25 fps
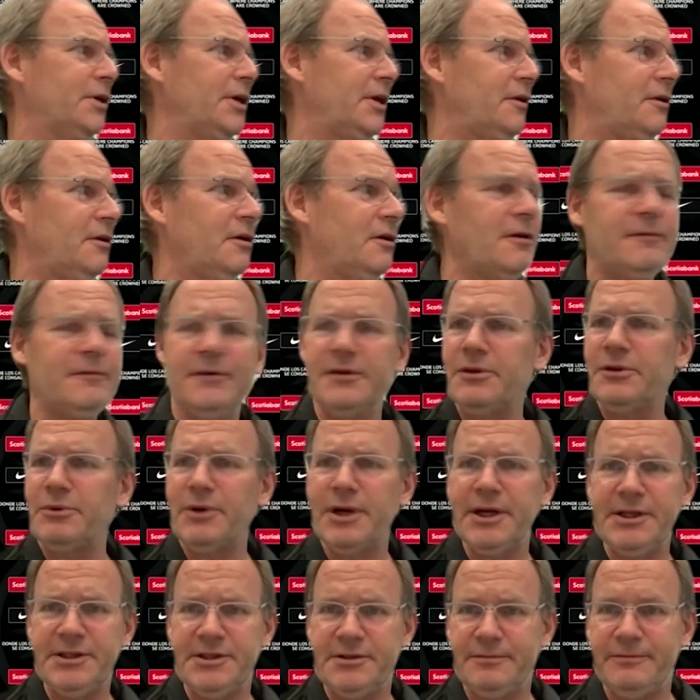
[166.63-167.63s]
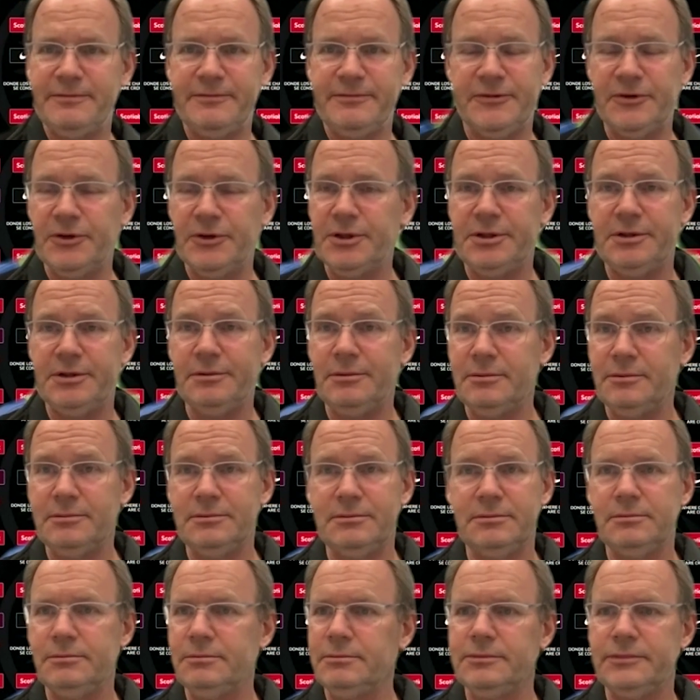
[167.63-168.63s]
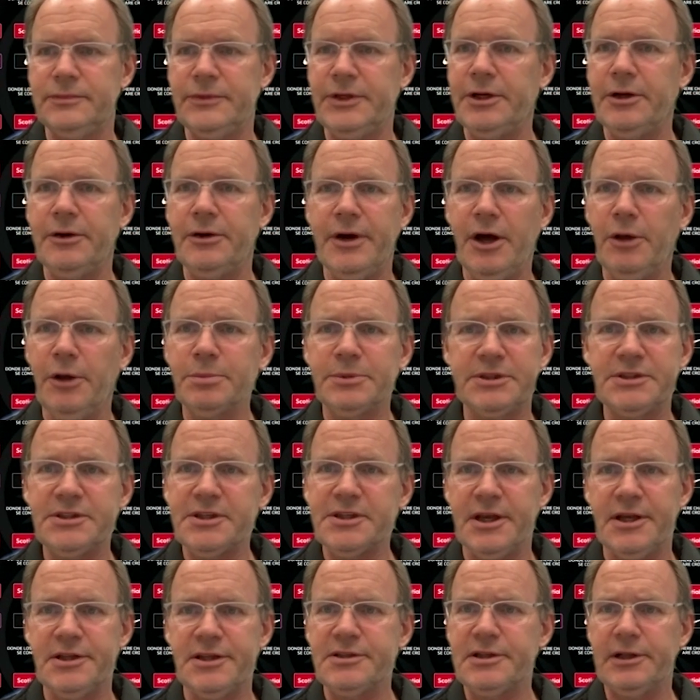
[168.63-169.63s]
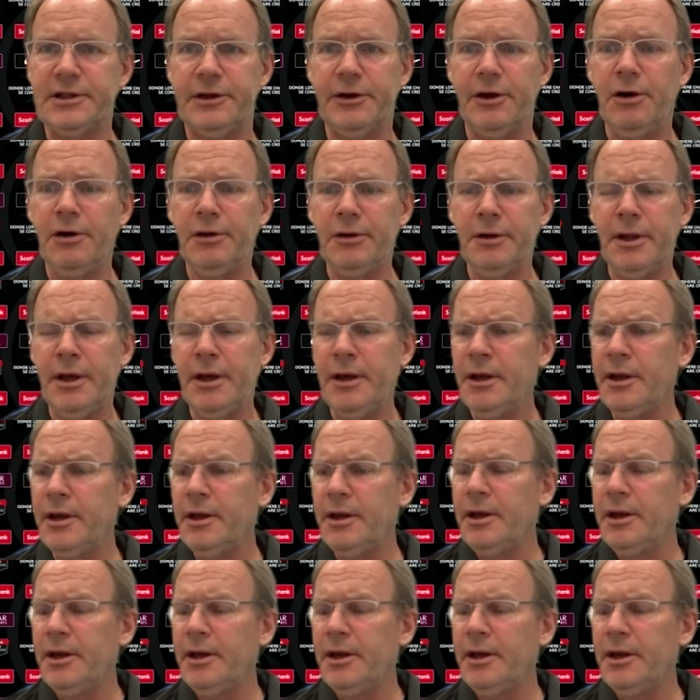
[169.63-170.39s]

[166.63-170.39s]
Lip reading: Getting off on the right foot, you know, helped us against Lyon.